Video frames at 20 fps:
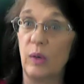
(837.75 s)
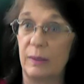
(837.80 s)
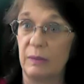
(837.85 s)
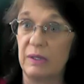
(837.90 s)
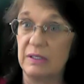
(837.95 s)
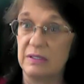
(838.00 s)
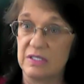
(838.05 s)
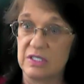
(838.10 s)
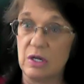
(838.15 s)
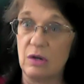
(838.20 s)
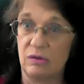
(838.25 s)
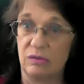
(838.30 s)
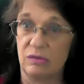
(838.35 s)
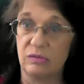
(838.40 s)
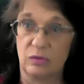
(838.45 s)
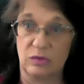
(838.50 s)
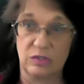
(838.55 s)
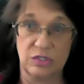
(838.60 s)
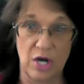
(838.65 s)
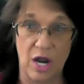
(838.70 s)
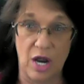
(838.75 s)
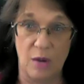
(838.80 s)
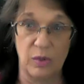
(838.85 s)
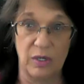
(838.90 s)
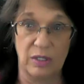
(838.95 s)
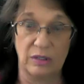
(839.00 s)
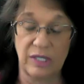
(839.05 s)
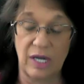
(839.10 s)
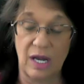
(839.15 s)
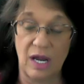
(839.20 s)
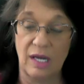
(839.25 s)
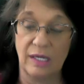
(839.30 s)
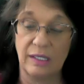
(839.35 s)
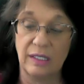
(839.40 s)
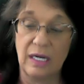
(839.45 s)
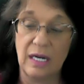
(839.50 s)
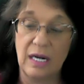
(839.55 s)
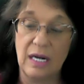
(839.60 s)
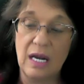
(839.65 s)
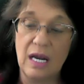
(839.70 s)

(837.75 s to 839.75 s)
women. So, job well done.